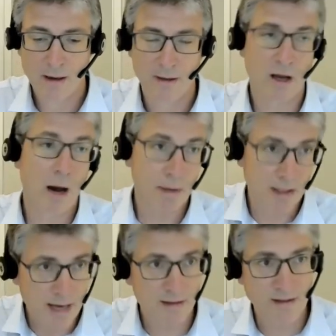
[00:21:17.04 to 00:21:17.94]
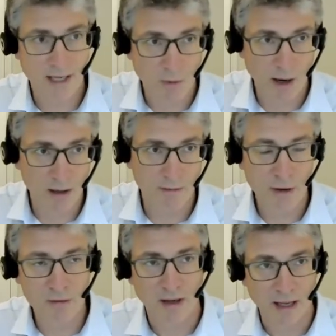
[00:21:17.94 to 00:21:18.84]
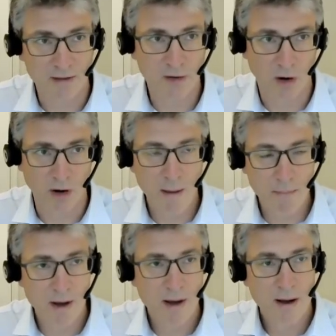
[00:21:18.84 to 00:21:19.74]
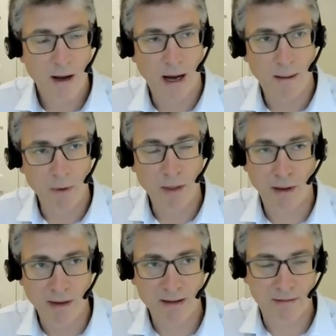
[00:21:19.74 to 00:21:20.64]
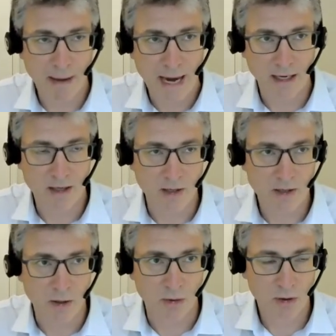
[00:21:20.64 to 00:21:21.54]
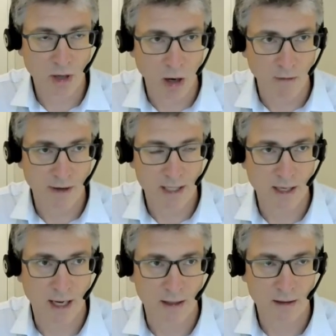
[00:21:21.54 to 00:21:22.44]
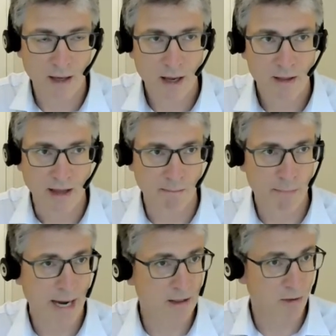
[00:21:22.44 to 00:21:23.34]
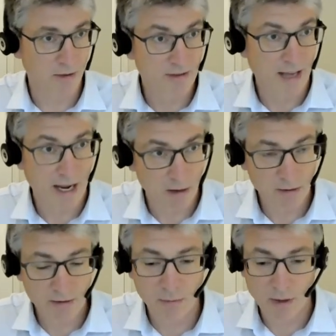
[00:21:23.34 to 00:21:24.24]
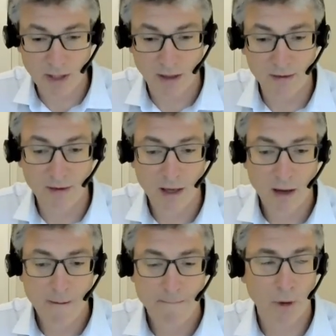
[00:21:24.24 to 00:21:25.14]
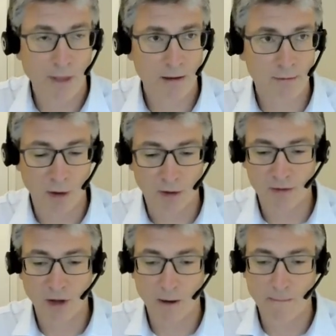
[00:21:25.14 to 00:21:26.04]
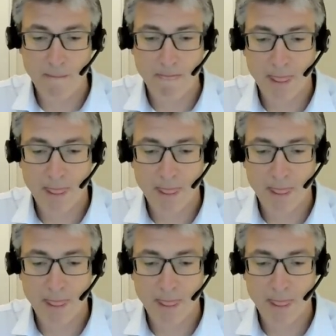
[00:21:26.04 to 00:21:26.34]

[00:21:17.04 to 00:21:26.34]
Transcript: The carbon intensity, quite confusingly, has gone up. Uh, we think that's mainly due to COVID and the impact on the sales, which is what that's focused on.